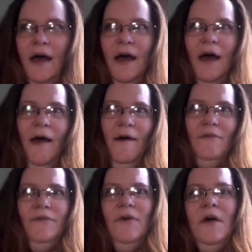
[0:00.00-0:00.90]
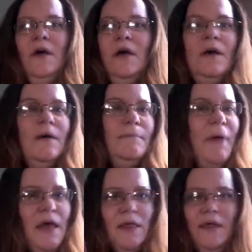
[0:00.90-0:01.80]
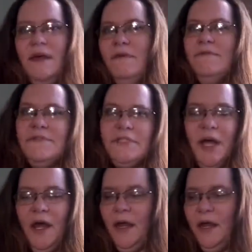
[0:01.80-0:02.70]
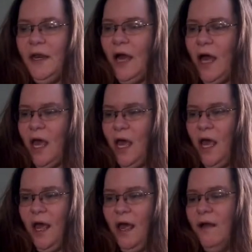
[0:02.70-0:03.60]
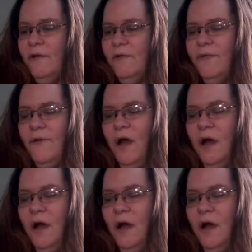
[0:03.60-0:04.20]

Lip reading: I have bay leaves and I have